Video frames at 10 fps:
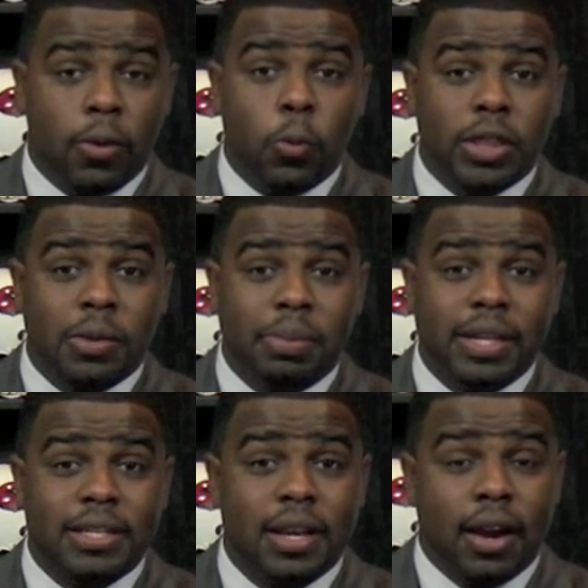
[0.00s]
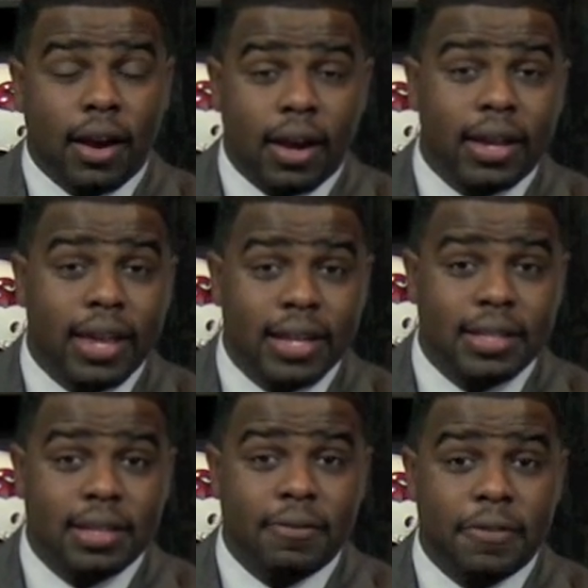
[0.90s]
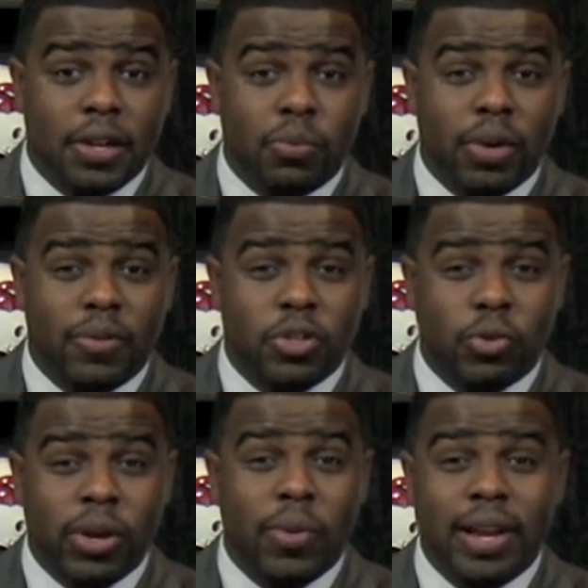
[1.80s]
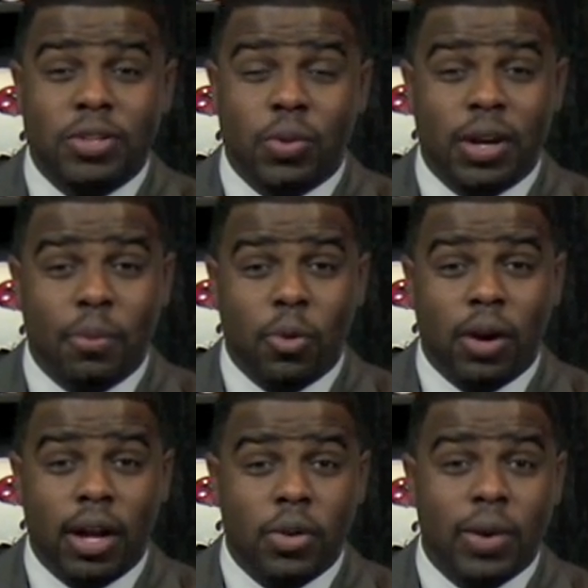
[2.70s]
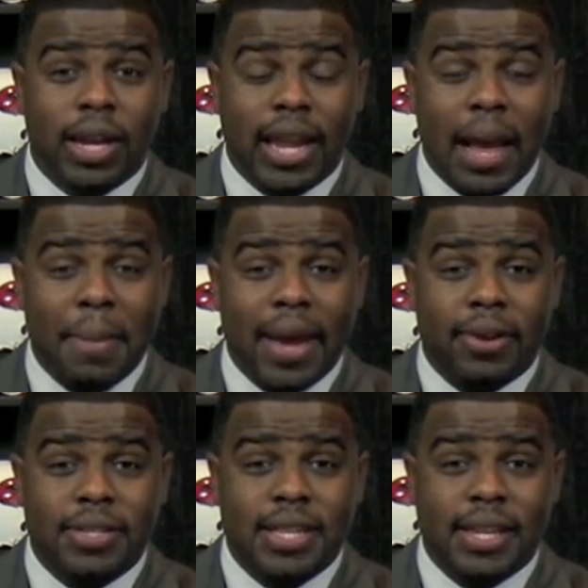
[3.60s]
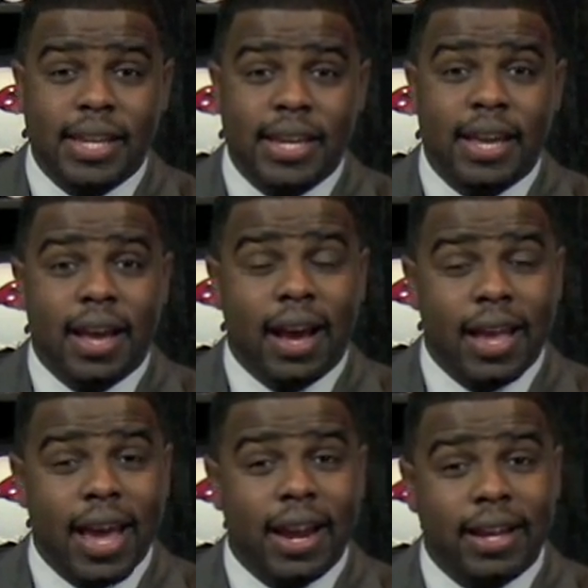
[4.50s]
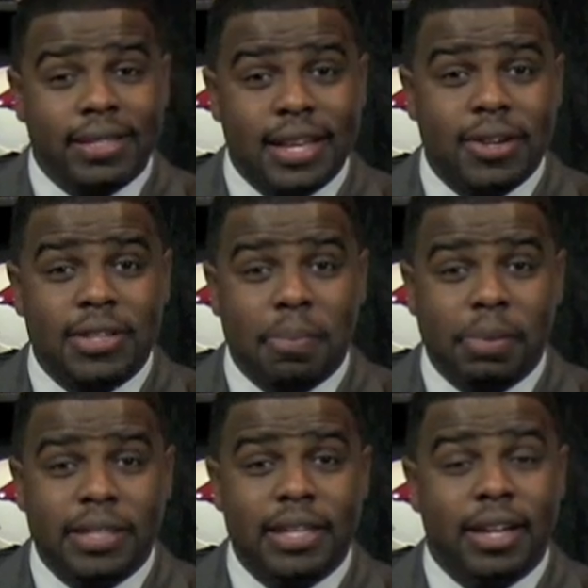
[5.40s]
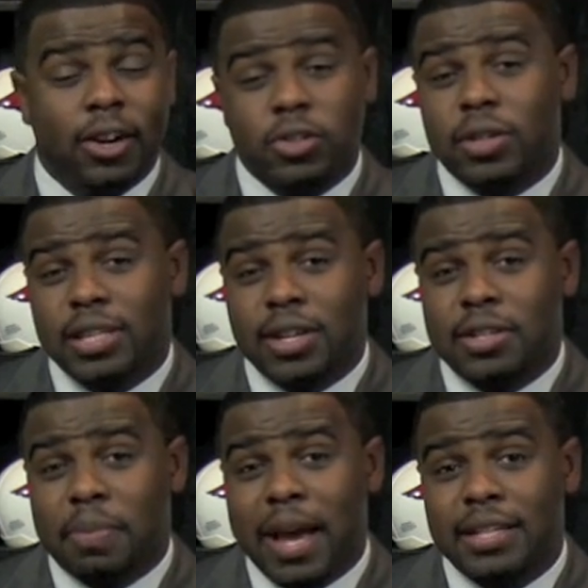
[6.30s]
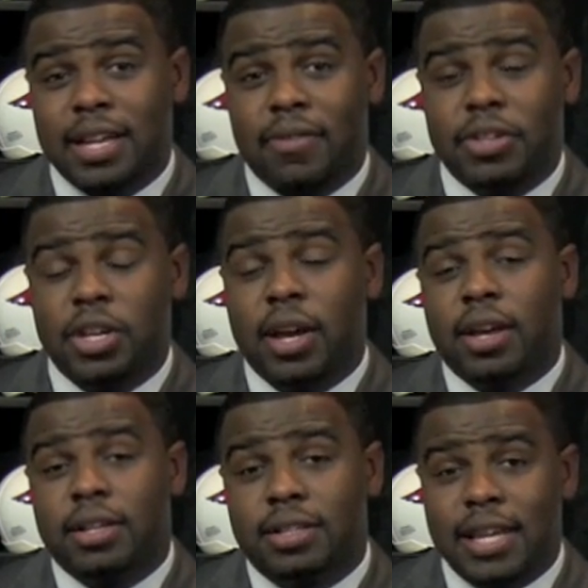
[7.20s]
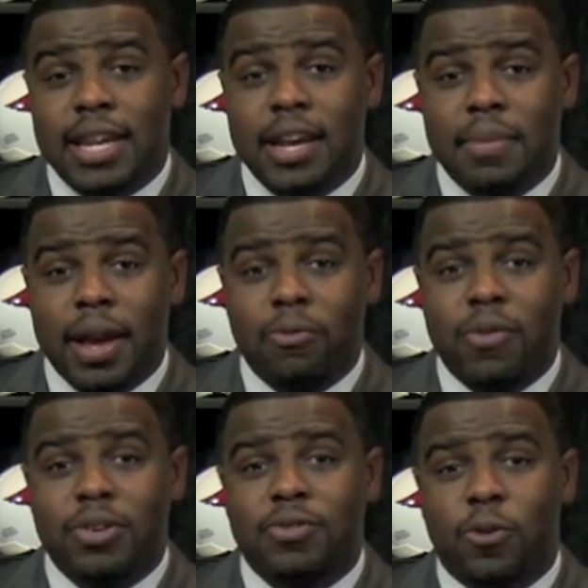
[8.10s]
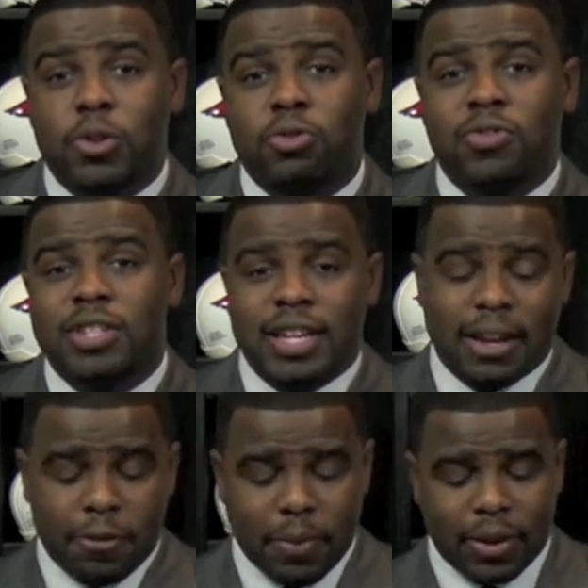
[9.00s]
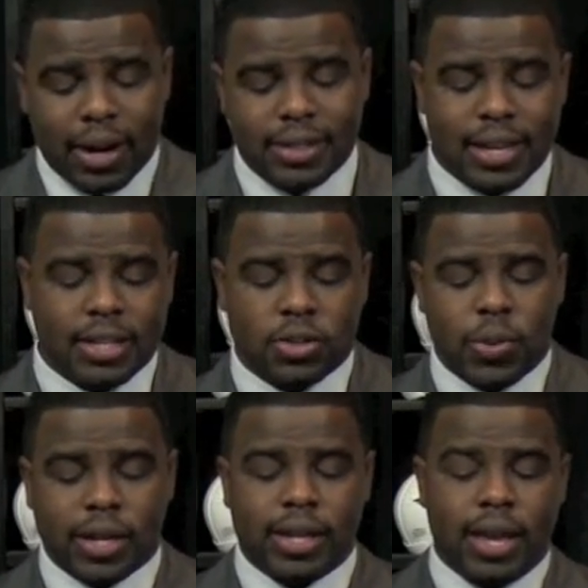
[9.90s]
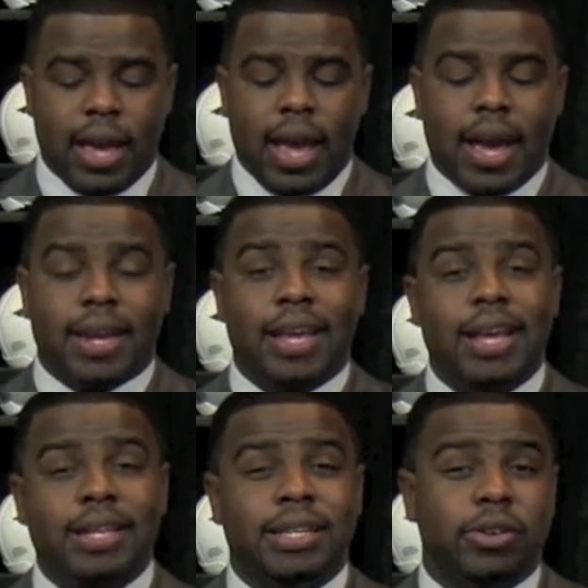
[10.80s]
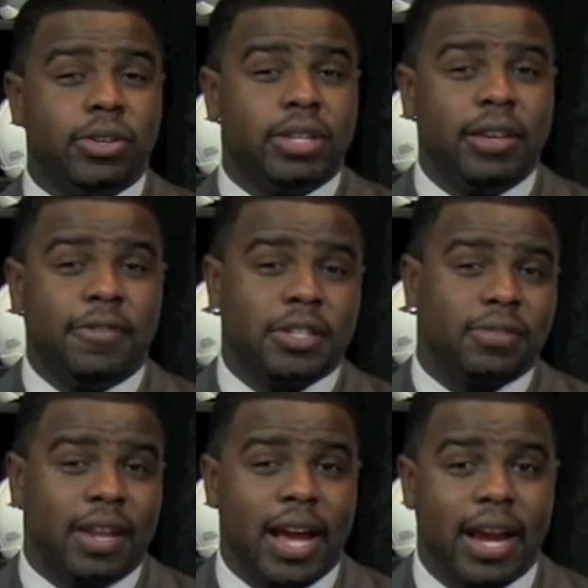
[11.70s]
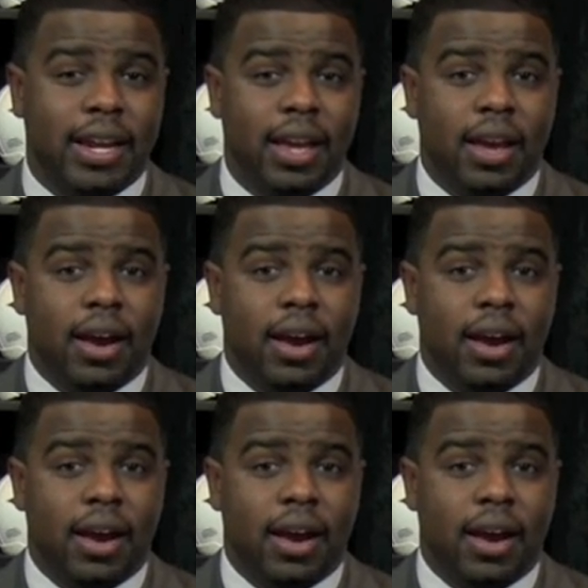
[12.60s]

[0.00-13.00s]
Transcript: with the blitz against Phillip Rivers. Greenway is one of the more underrated linebackers in the league, a guy that excels at blitzing and also excels in pass coverage. Send him at Rivers, force Rivers to get that football out of his hands quickly, and the interior defensive line